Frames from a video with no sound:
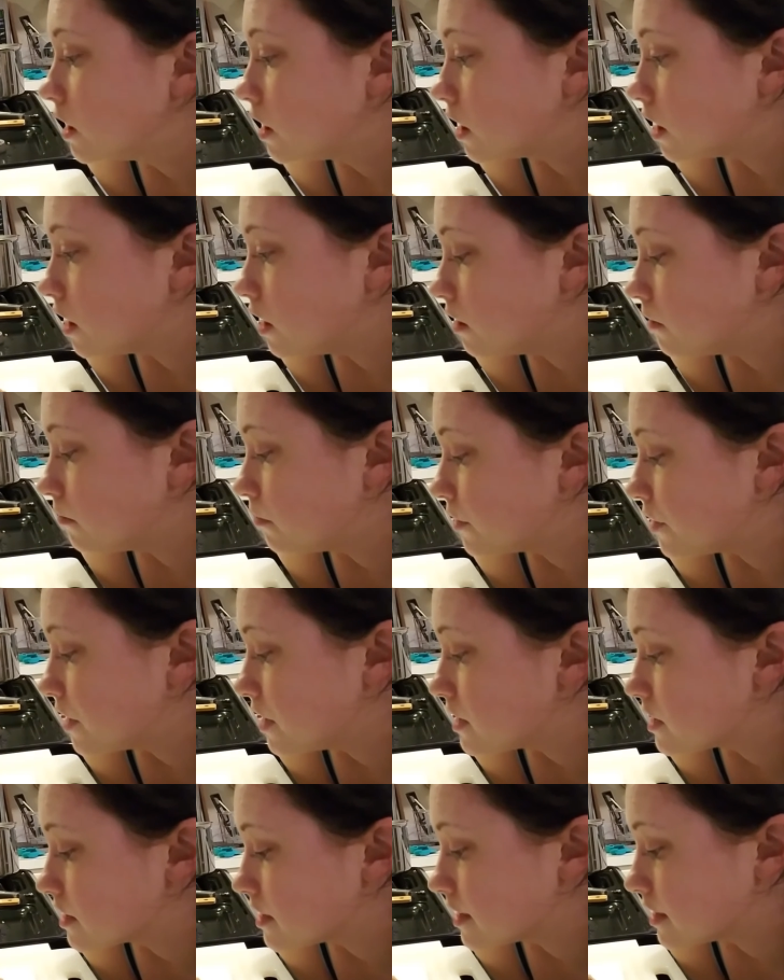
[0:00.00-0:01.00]
But
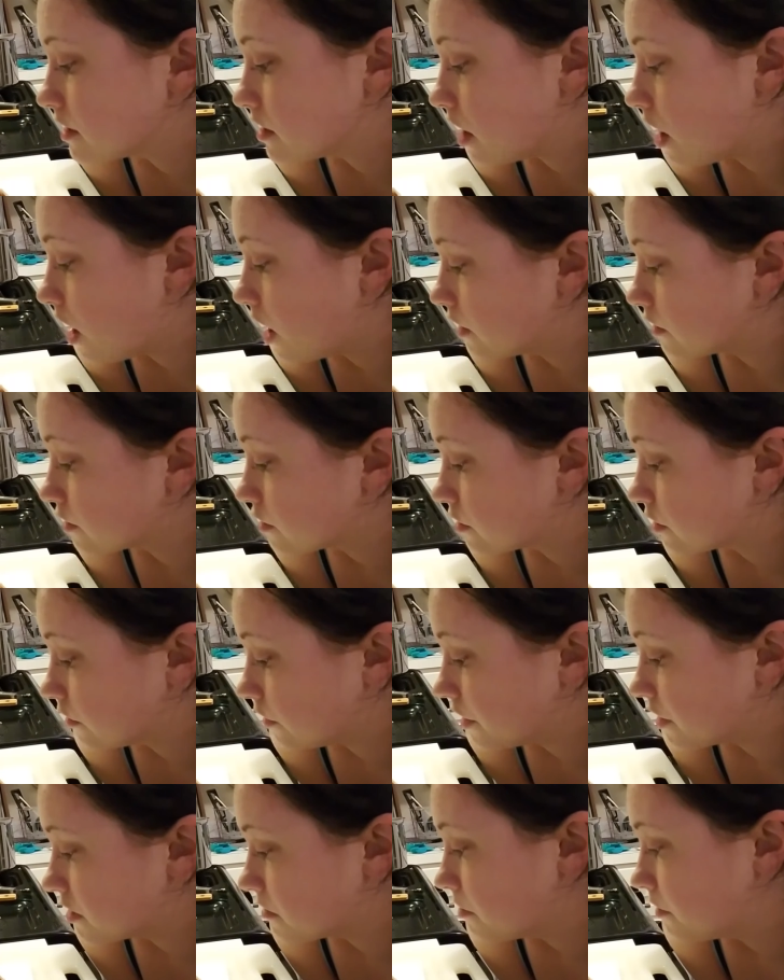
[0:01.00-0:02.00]
these did not, so
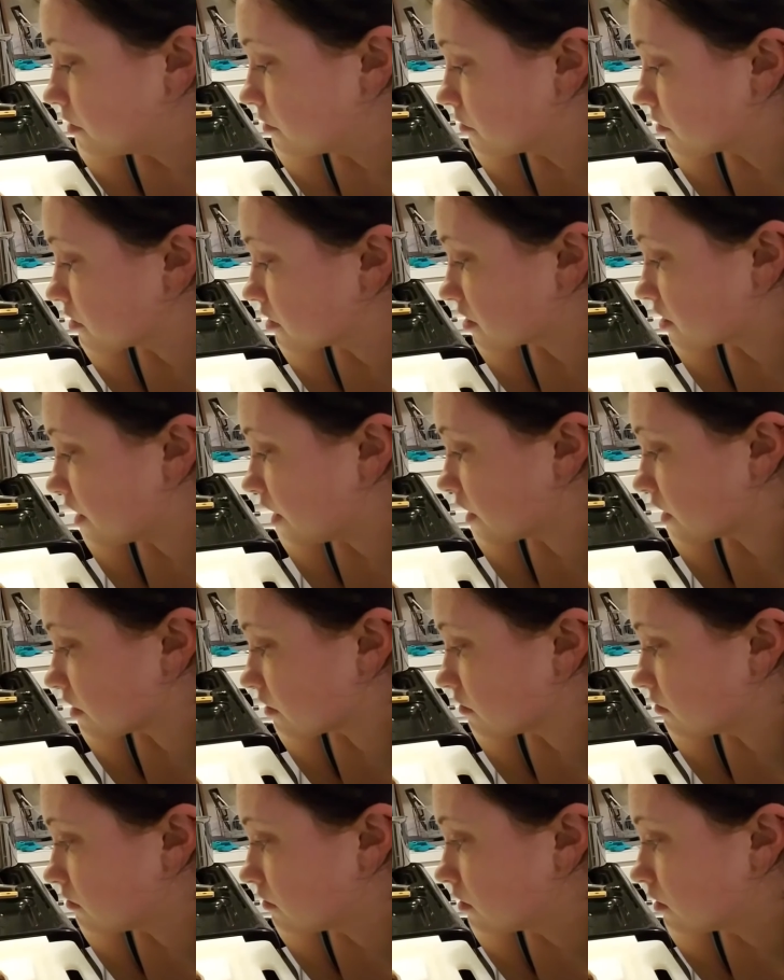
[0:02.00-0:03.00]
I suppose we'll just kind of